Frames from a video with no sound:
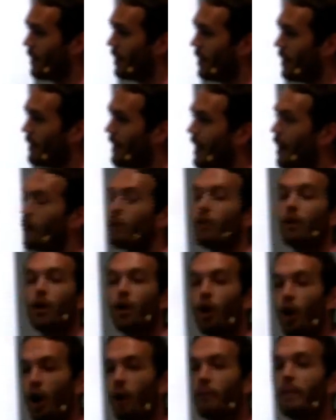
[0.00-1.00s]
Now,
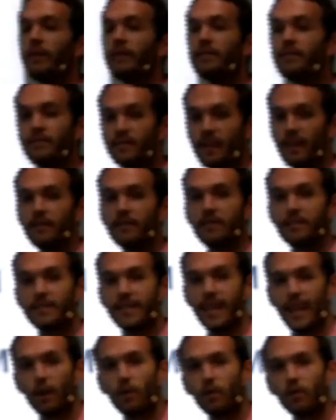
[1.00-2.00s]
common sense
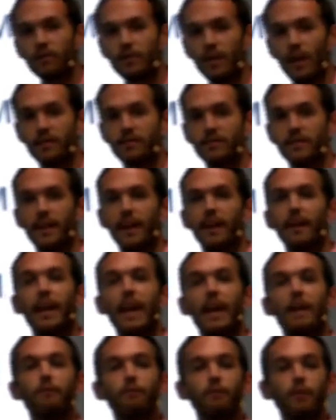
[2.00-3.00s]
tells us that in our
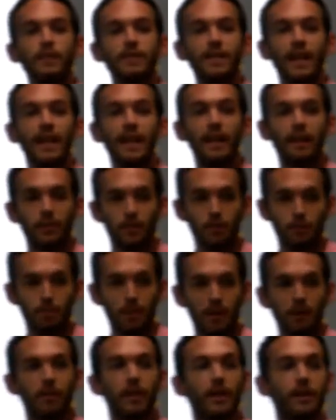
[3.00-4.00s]
everyday
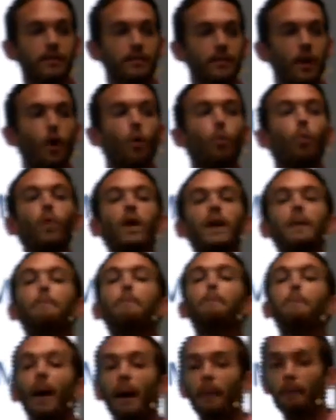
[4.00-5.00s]
experience, we
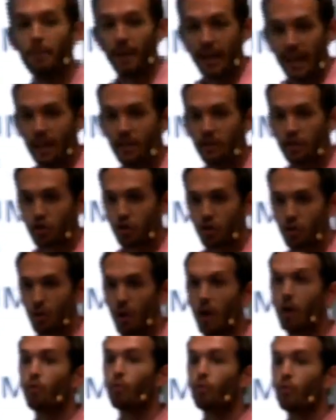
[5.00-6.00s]
bump into a
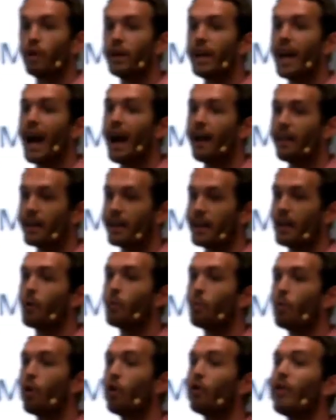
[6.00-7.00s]
reality, a
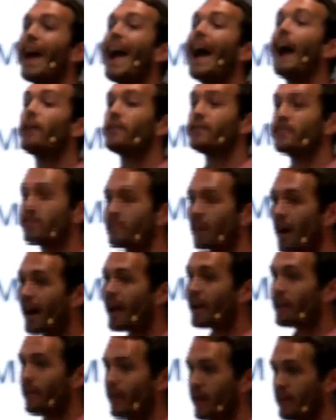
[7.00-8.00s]
world outside
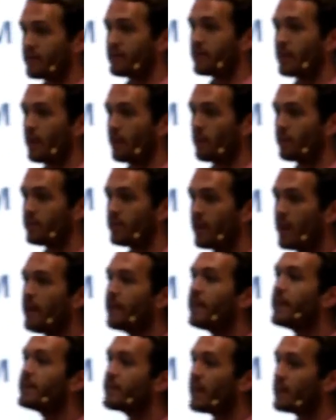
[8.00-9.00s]
of ourselves
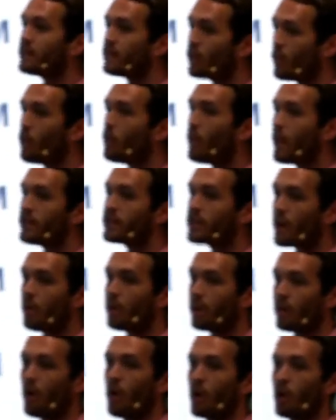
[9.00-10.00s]
that doesn't always go
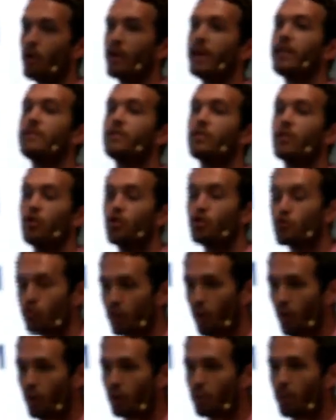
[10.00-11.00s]
along or isn't
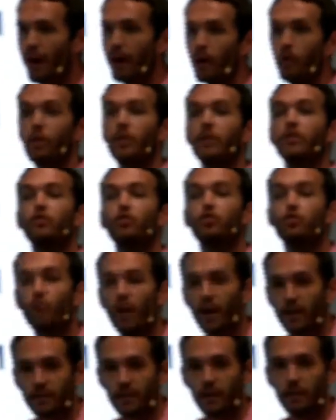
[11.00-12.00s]
controlled by or
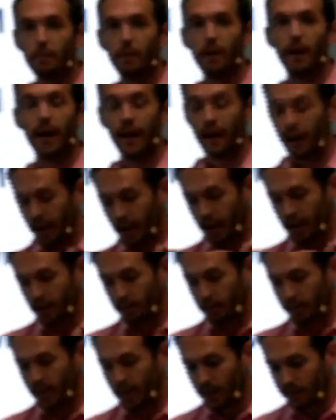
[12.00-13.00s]
constructed by the
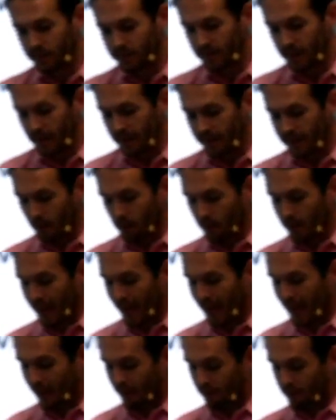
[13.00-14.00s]
beliefs that we
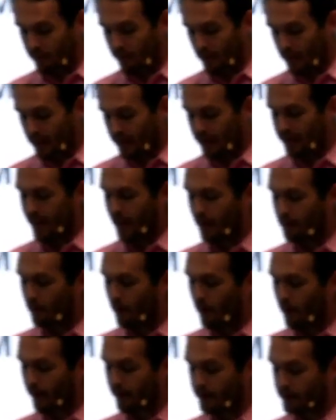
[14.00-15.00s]
have in our
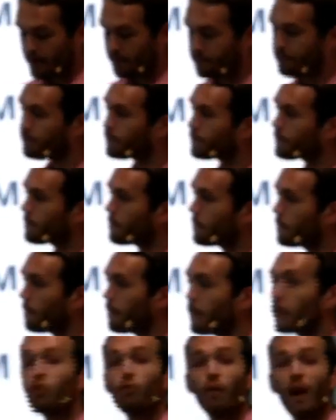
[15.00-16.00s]
mind.
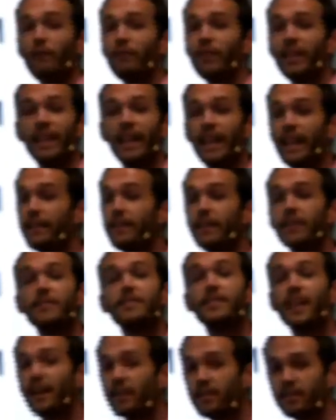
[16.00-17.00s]
Gravity either
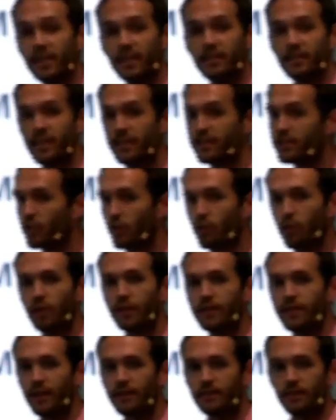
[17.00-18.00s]
does exist or it
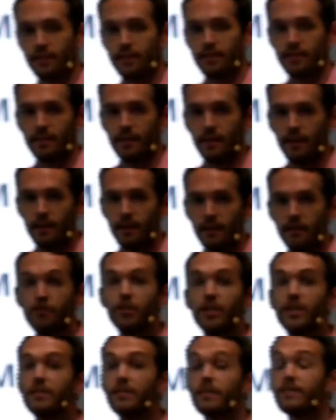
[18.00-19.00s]
doesn't.
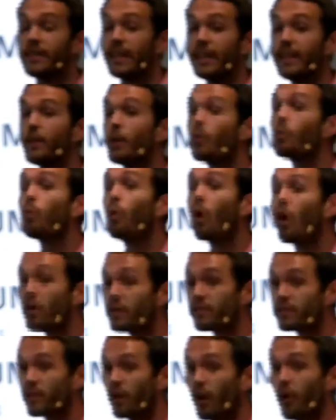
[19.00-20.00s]
Jesus either was
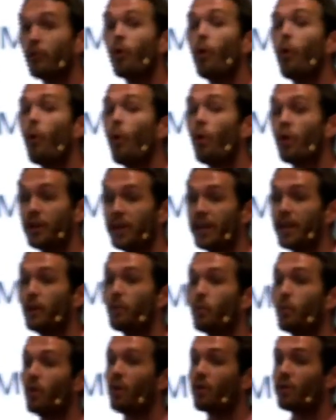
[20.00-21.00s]
God or he
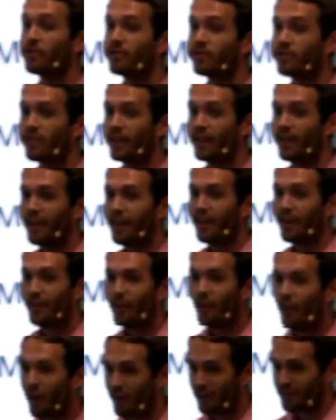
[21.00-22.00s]
was not.